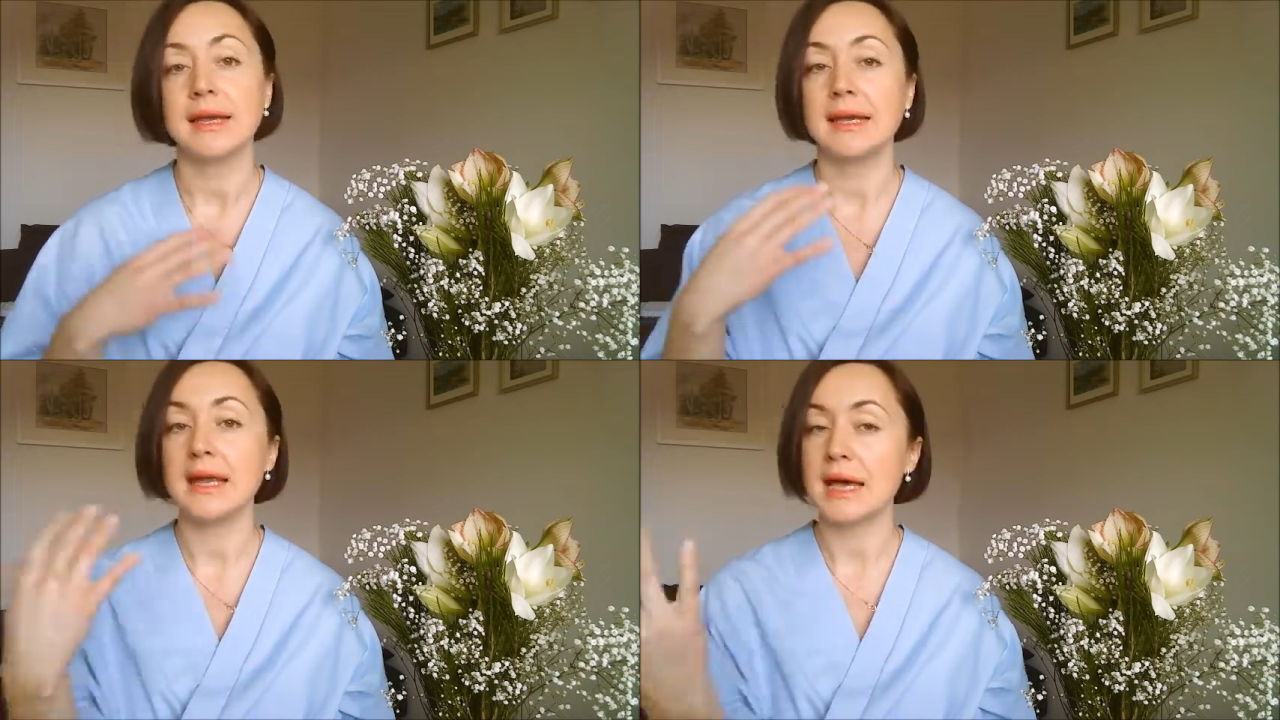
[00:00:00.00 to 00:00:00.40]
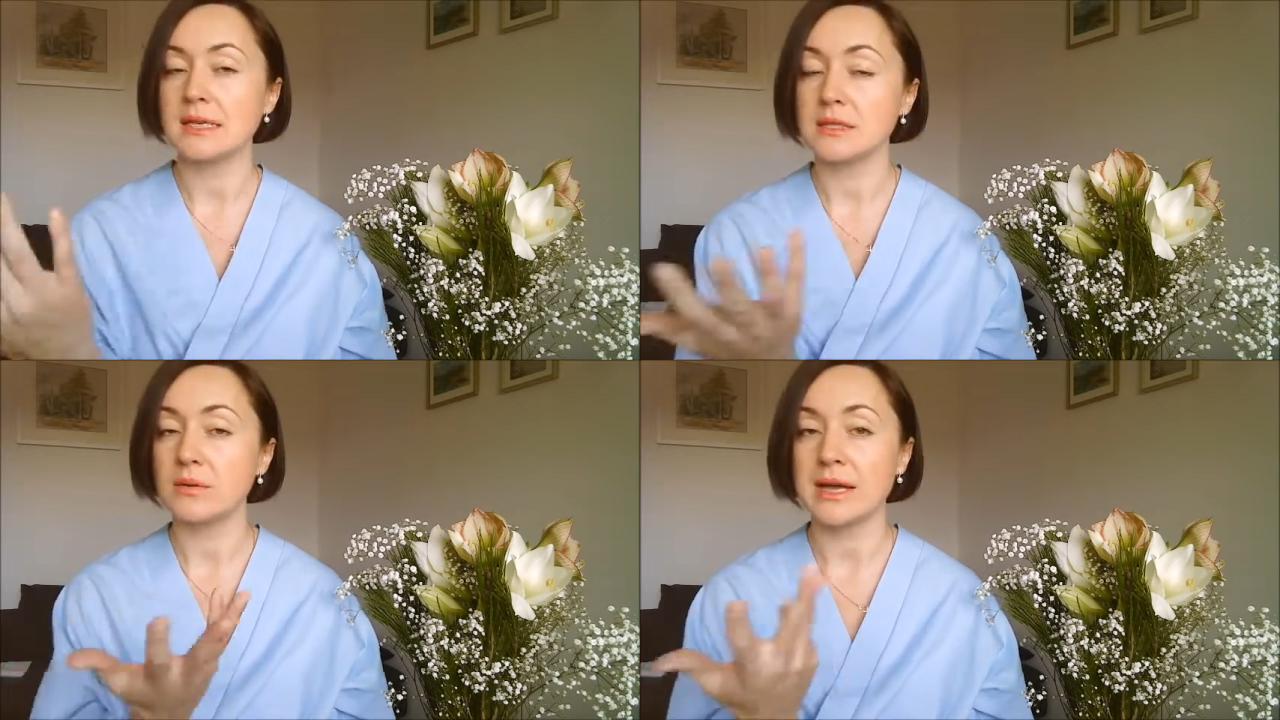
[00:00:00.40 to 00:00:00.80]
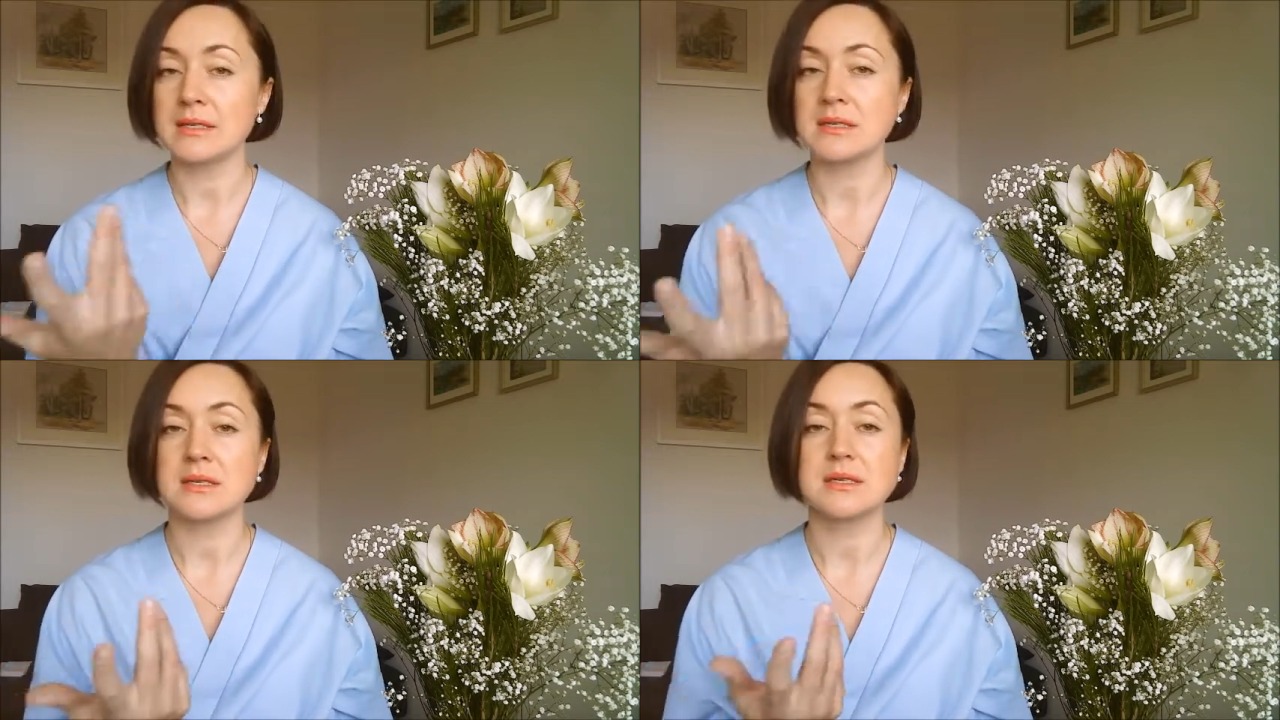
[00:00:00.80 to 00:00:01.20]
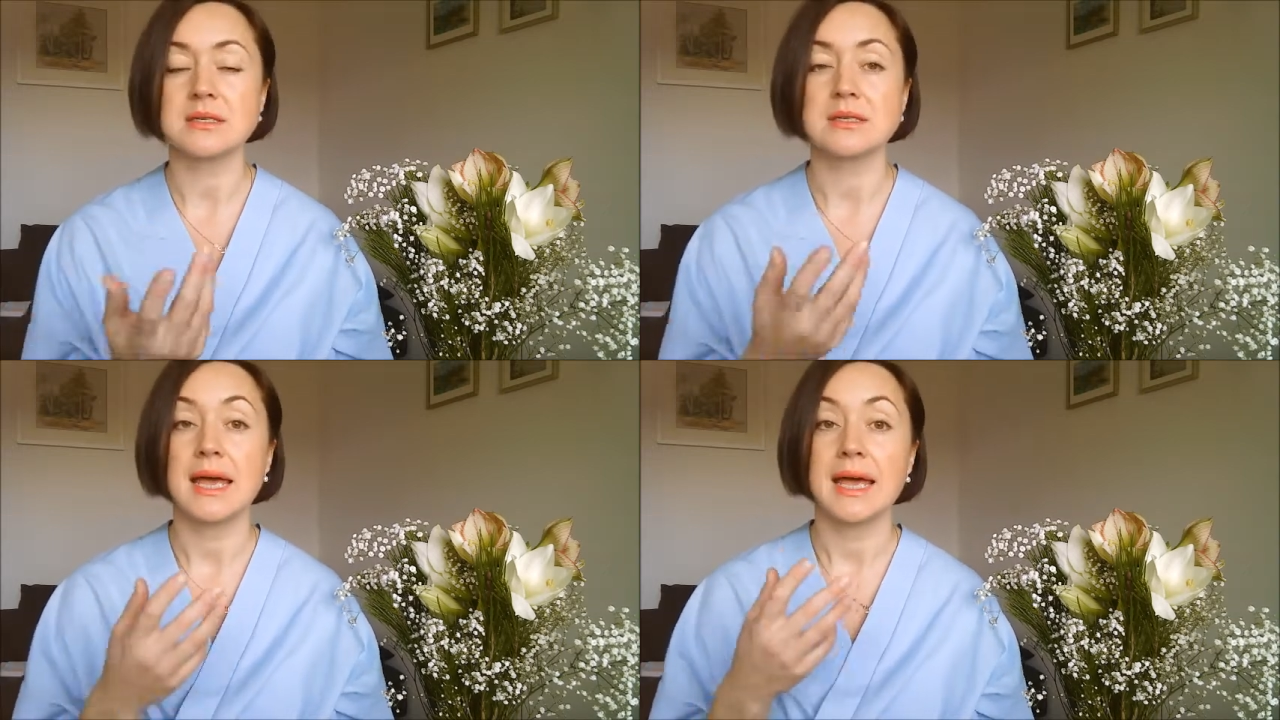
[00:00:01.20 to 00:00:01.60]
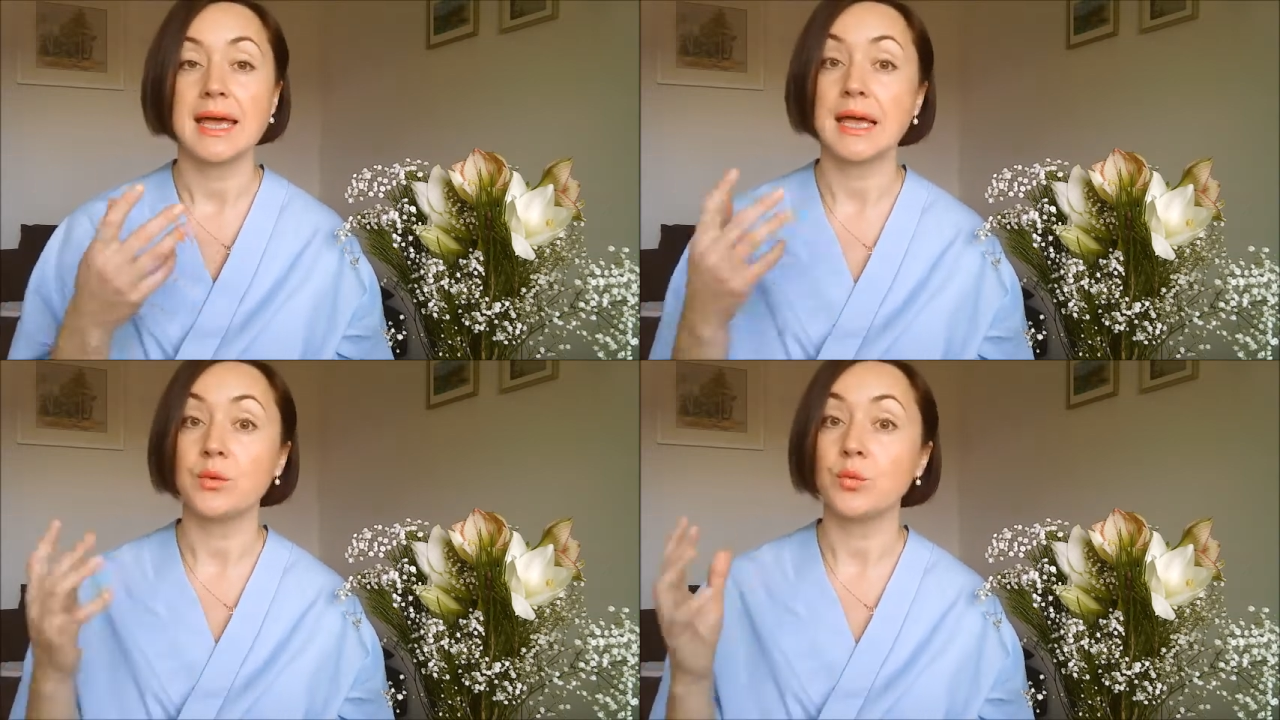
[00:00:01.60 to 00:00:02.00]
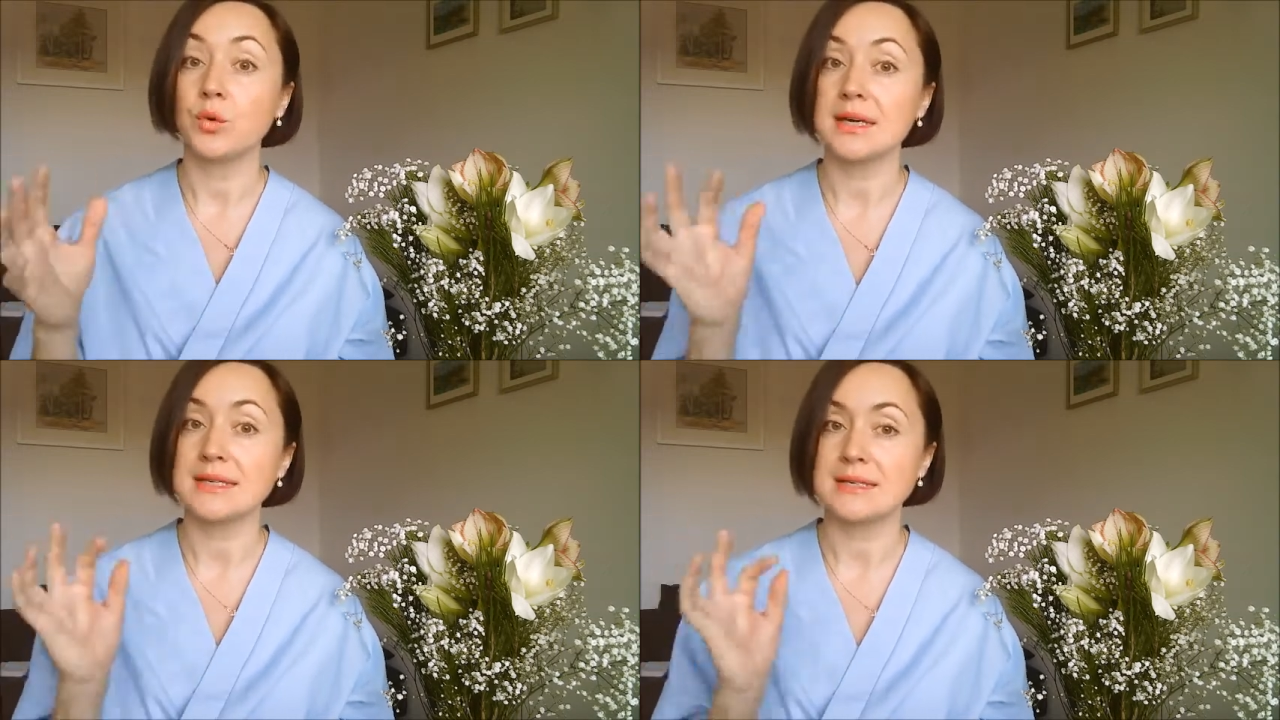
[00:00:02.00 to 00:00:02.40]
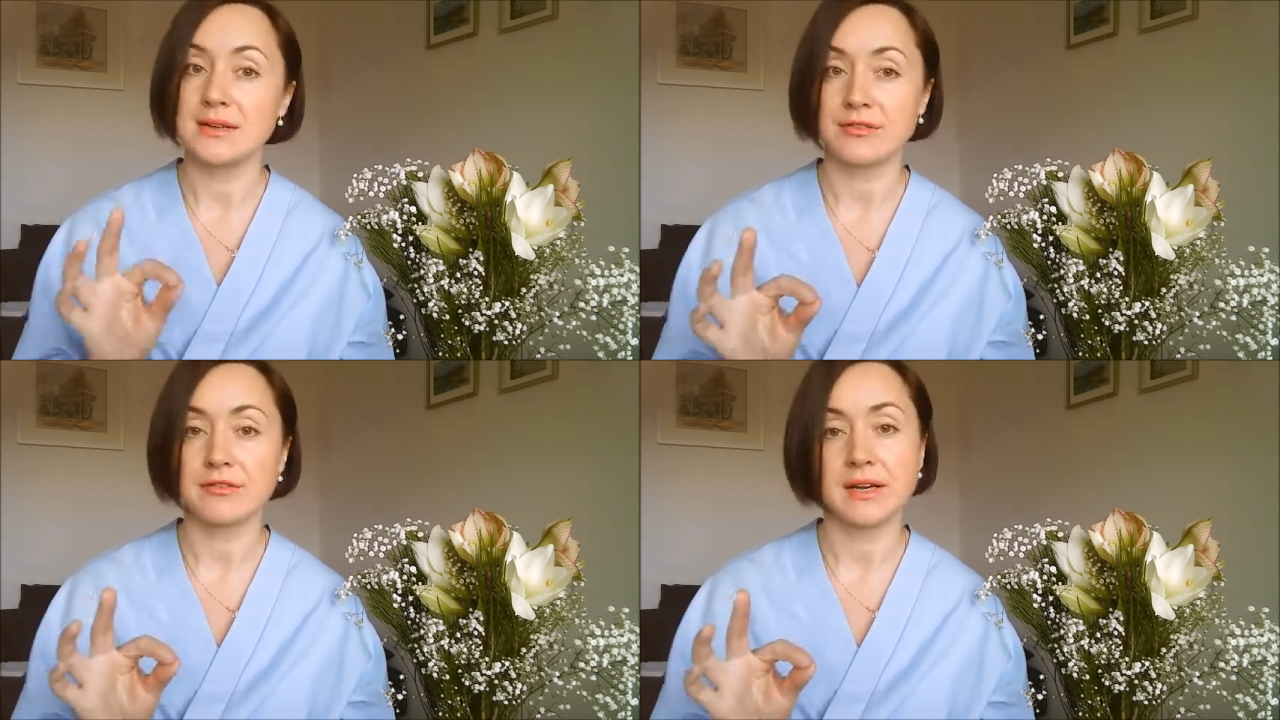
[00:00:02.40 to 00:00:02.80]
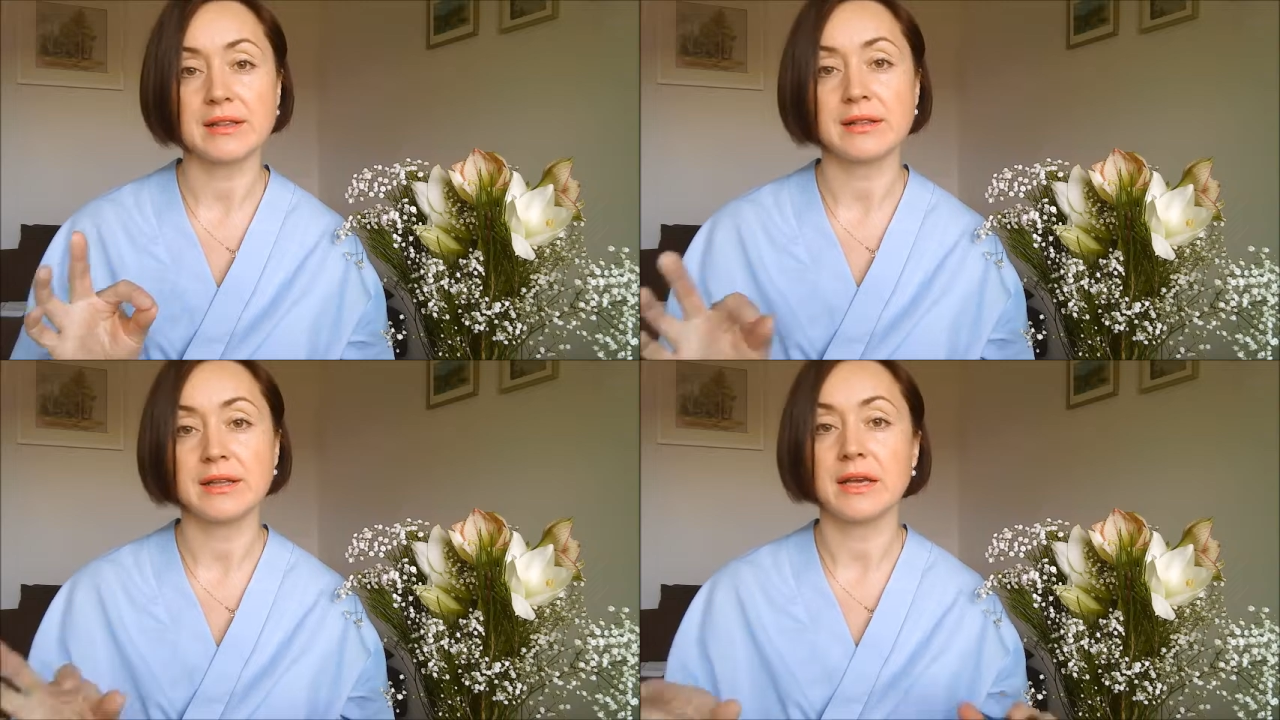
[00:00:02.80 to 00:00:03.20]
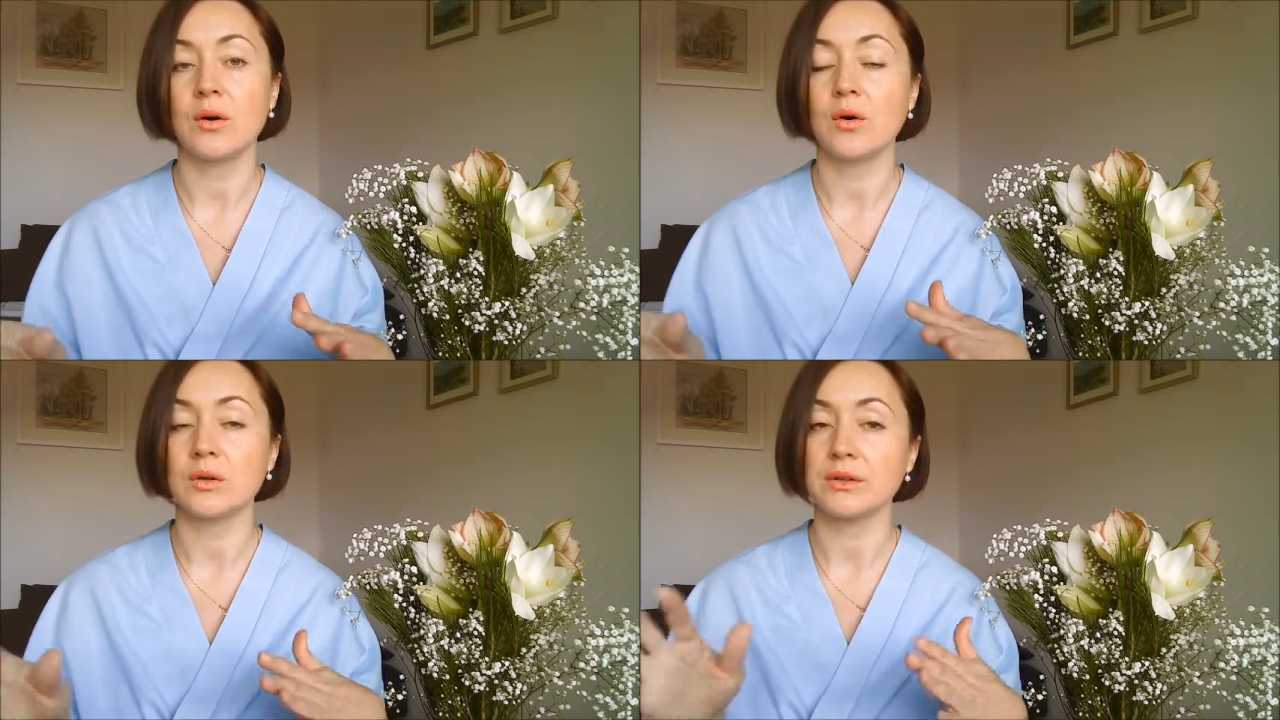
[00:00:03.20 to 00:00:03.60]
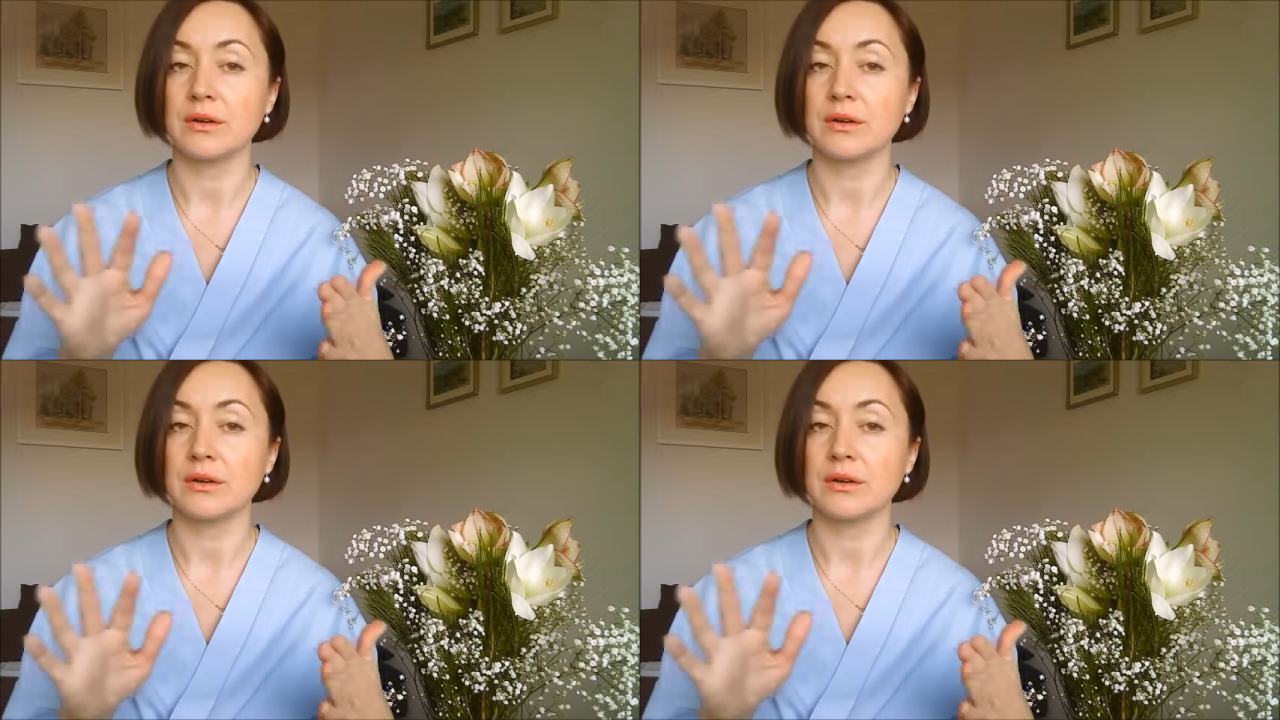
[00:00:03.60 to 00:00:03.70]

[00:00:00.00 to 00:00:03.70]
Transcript: it has nuances, it works differently on